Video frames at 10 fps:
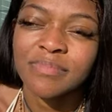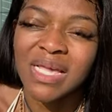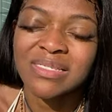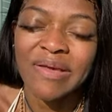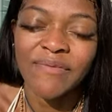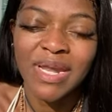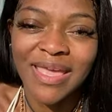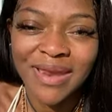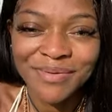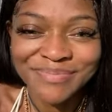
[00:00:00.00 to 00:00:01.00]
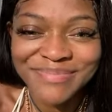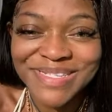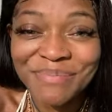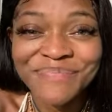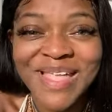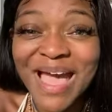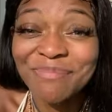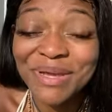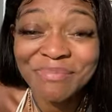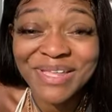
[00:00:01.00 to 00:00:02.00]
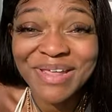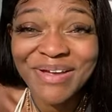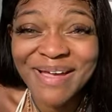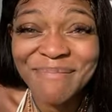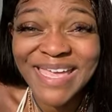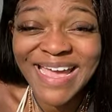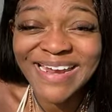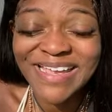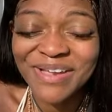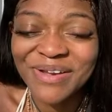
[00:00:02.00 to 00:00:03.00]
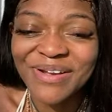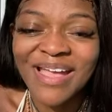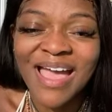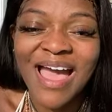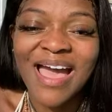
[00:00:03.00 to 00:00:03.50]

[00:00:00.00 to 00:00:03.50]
7-day candle. So I'm not going to be long. I'm going to get out of here.